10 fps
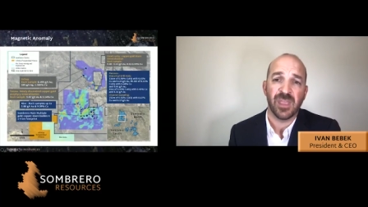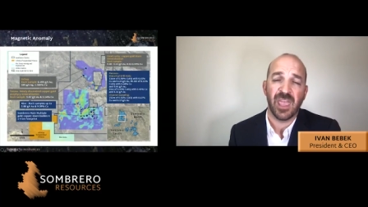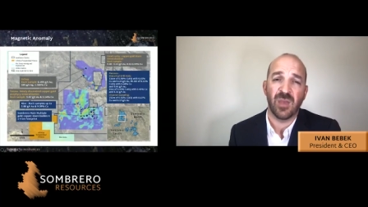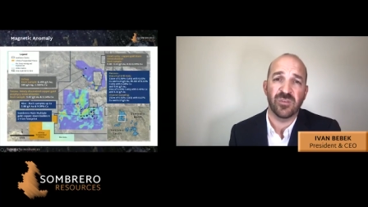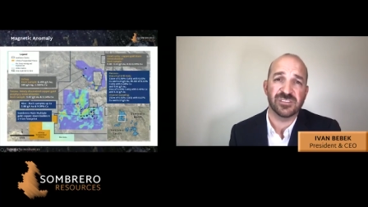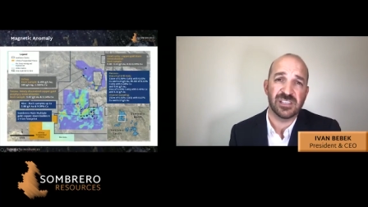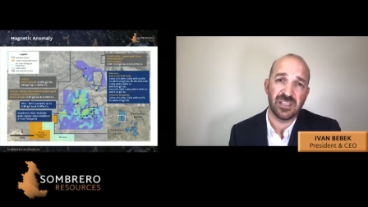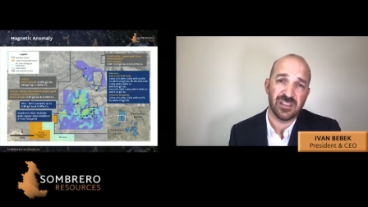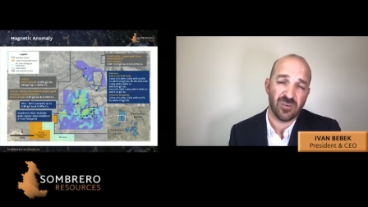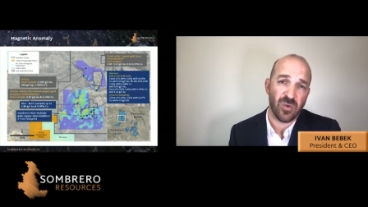And we've
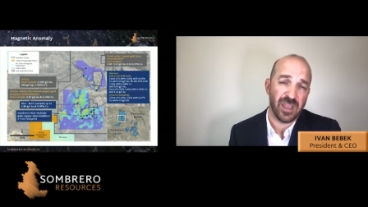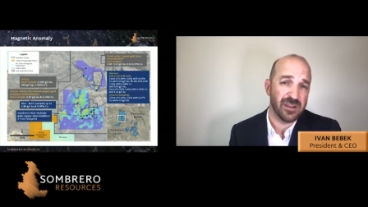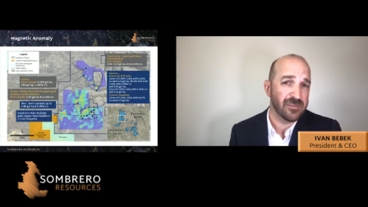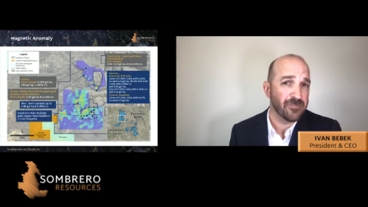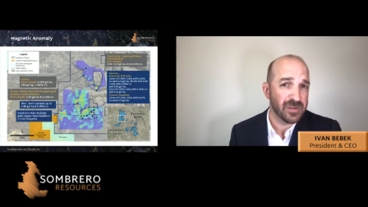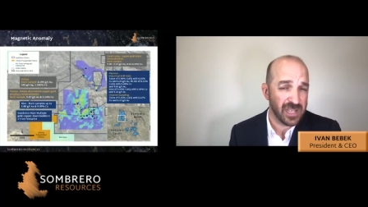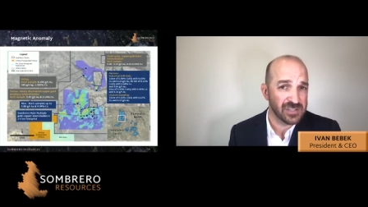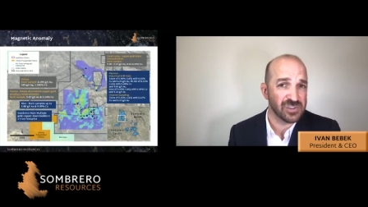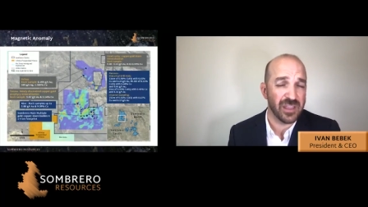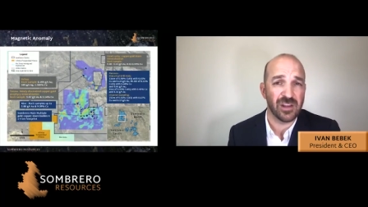seen the grade
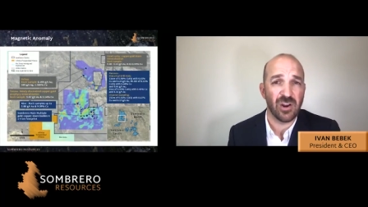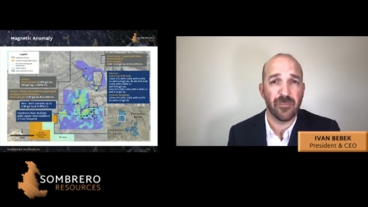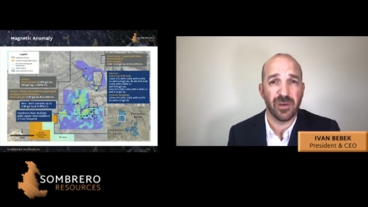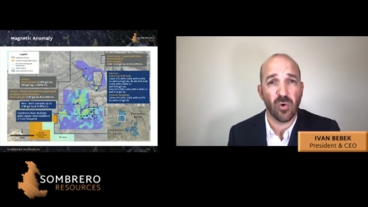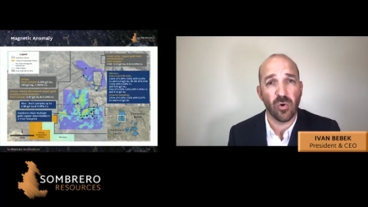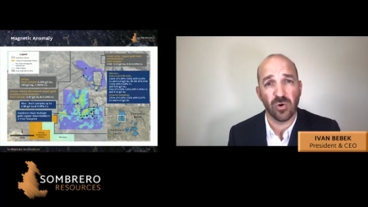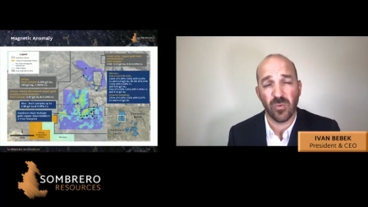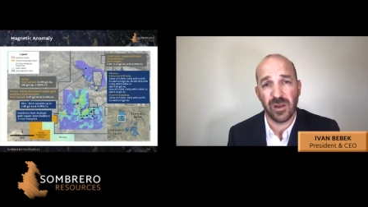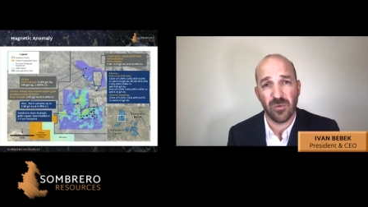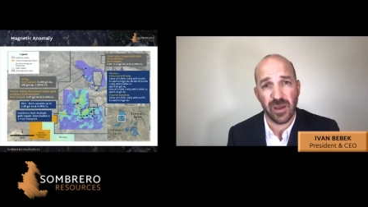potential economic ore
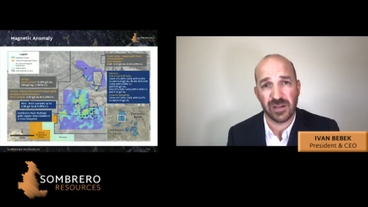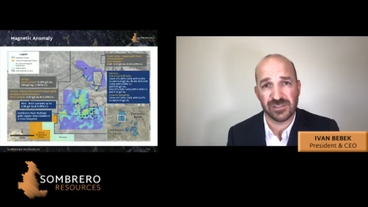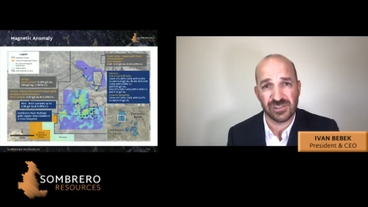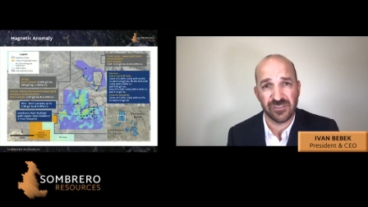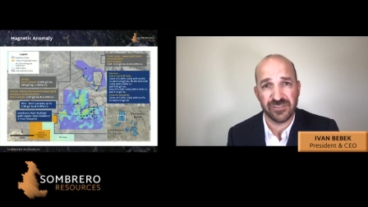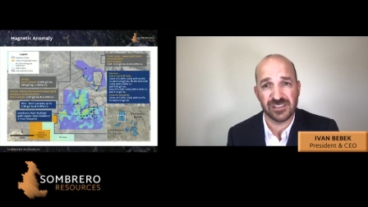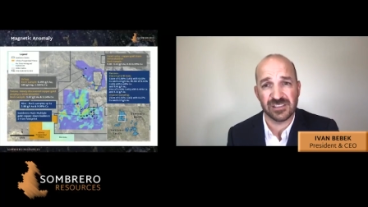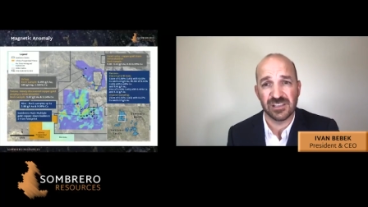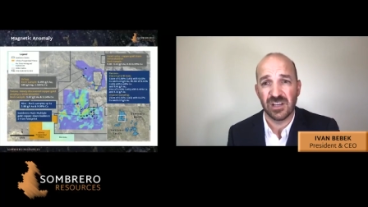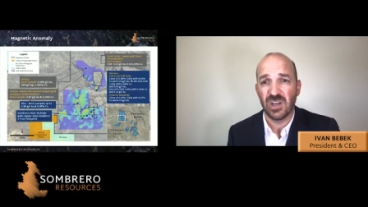grade right on
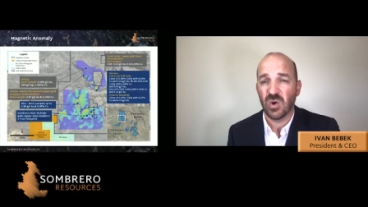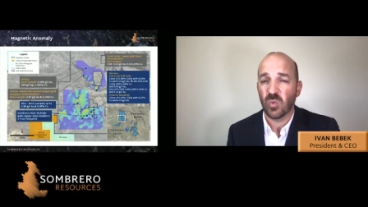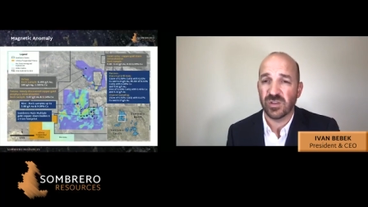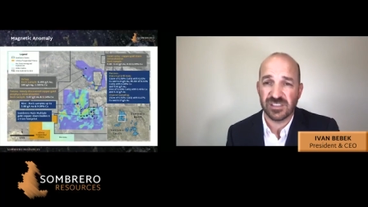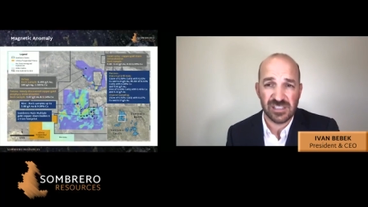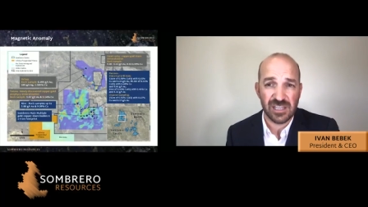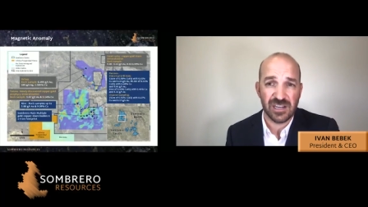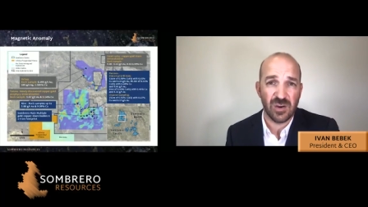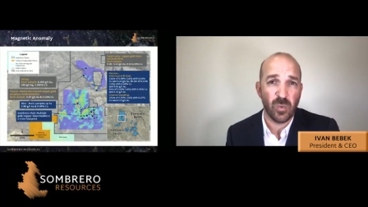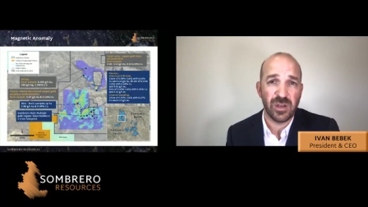surface. We see it
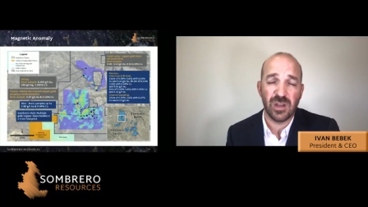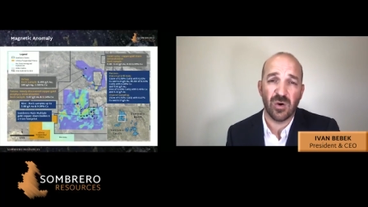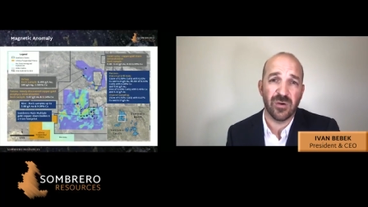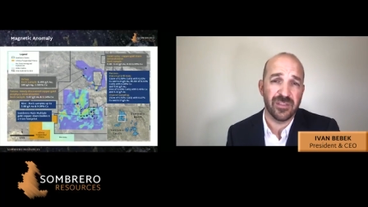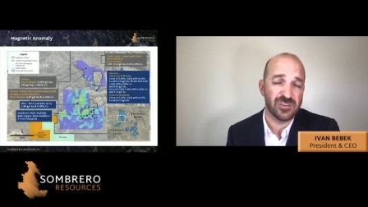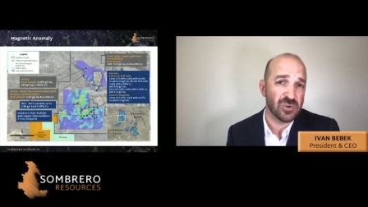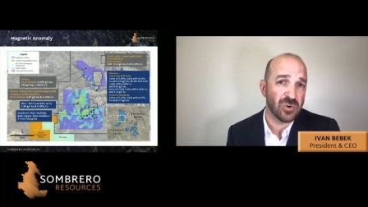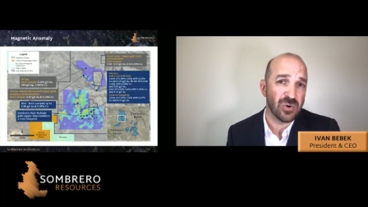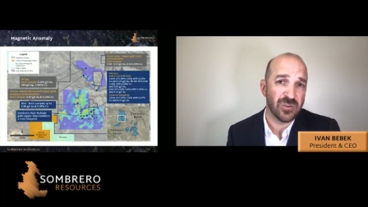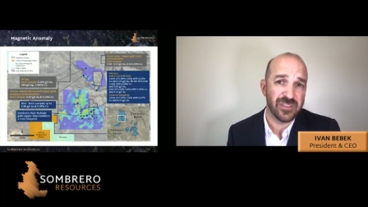in a window on the drill
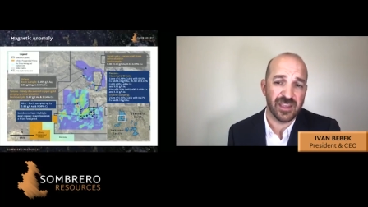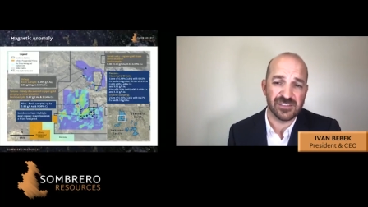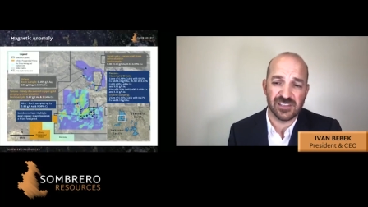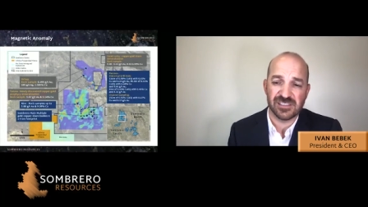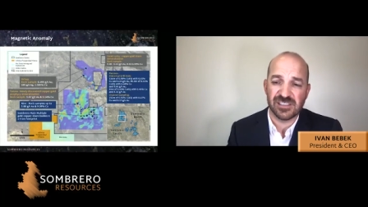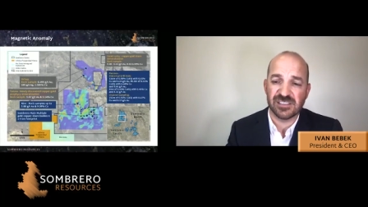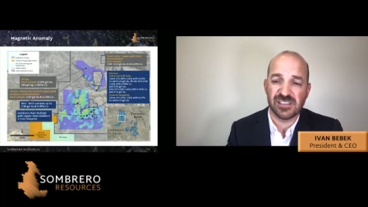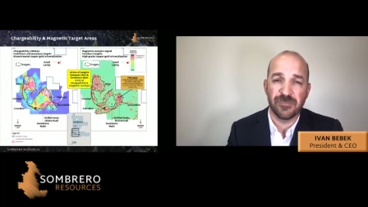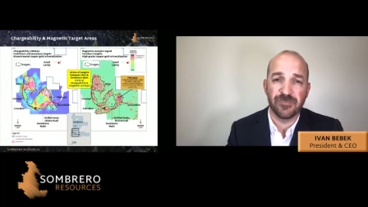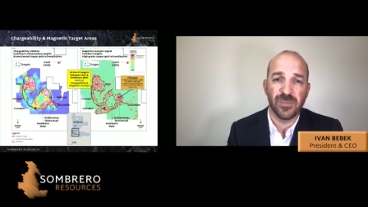hole in the edge of the
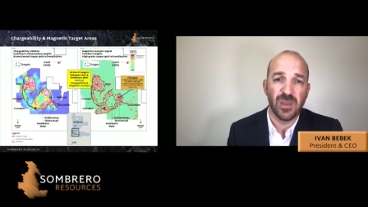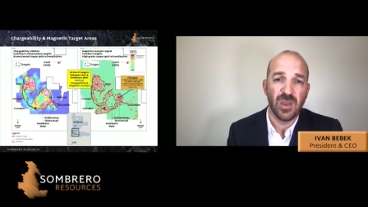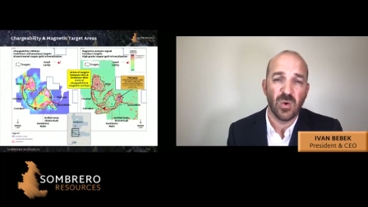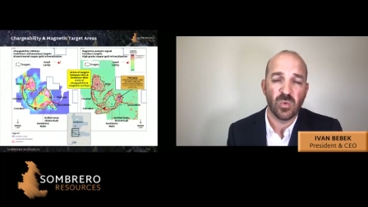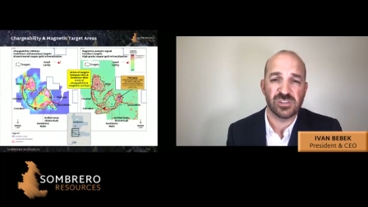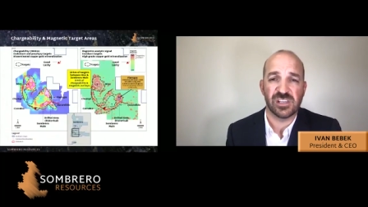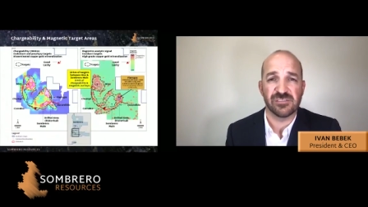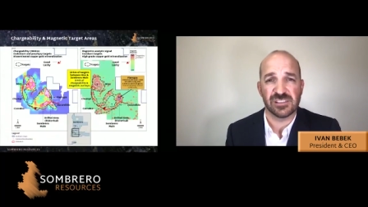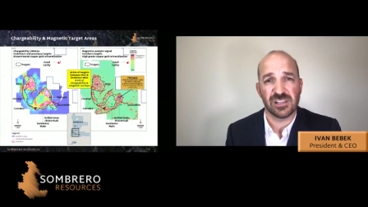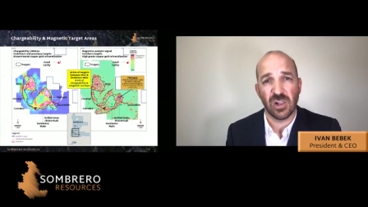system, which
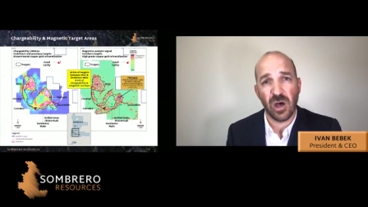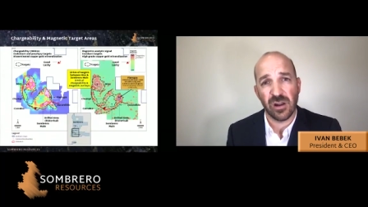gives us a lot